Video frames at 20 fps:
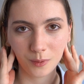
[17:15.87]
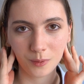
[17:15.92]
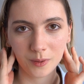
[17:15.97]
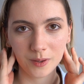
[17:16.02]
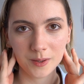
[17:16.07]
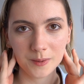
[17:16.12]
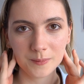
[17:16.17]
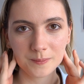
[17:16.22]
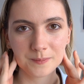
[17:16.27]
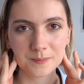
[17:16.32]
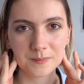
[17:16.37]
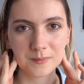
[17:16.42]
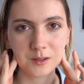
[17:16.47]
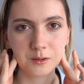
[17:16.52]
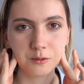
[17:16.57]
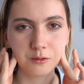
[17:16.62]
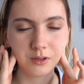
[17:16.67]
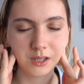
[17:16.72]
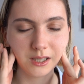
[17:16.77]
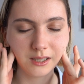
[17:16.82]
okay?
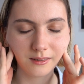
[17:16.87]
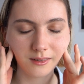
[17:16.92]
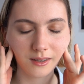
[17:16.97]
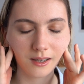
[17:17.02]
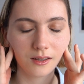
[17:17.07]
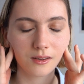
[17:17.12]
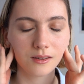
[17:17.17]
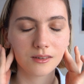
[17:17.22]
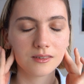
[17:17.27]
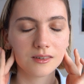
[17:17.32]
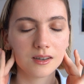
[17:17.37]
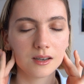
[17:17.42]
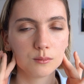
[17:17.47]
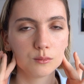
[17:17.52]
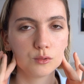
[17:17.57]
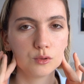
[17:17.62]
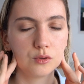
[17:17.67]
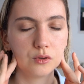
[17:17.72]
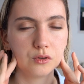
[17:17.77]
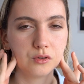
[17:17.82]
You really take the
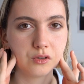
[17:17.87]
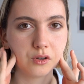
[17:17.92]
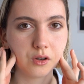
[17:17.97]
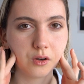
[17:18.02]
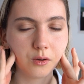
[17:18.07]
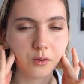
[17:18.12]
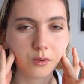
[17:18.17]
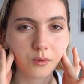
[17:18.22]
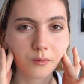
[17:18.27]
time to do so.